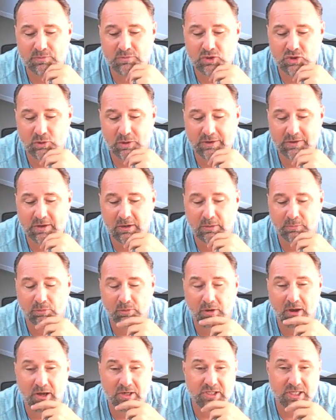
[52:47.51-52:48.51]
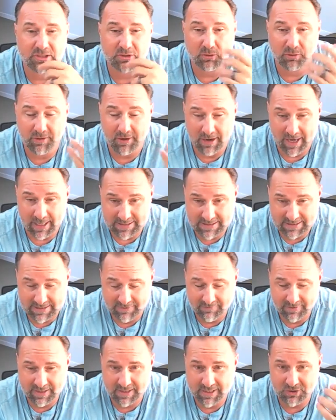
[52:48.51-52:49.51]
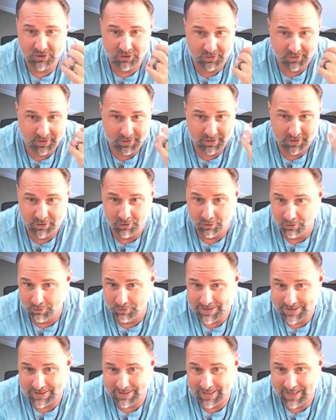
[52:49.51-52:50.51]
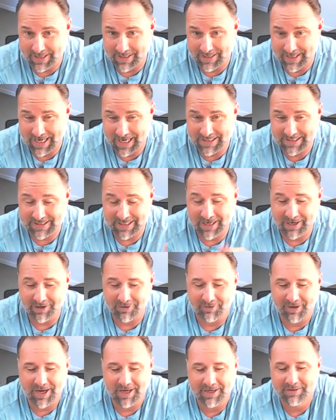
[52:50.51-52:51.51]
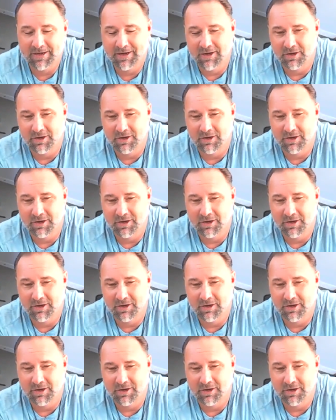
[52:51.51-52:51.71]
join their project or their activity because you're you're always a naysayer, right?